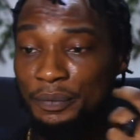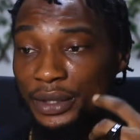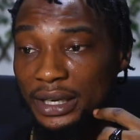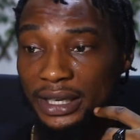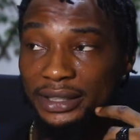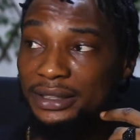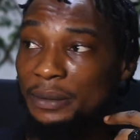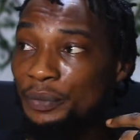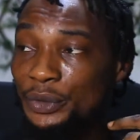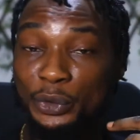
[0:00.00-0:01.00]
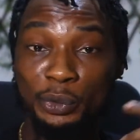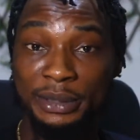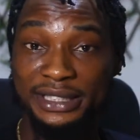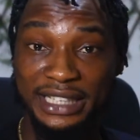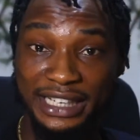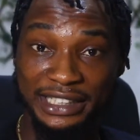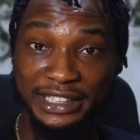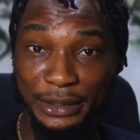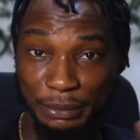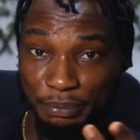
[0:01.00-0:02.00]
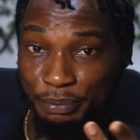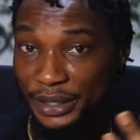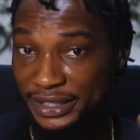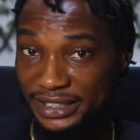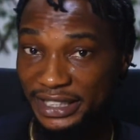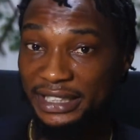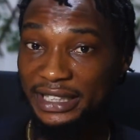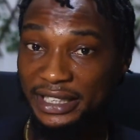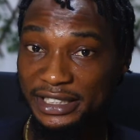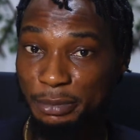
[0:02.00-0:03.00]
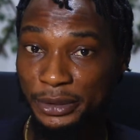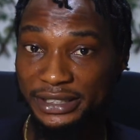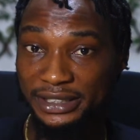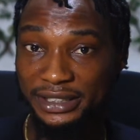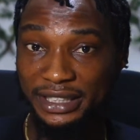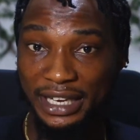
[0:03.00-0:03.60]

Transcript: and you mistakenly press the internet button,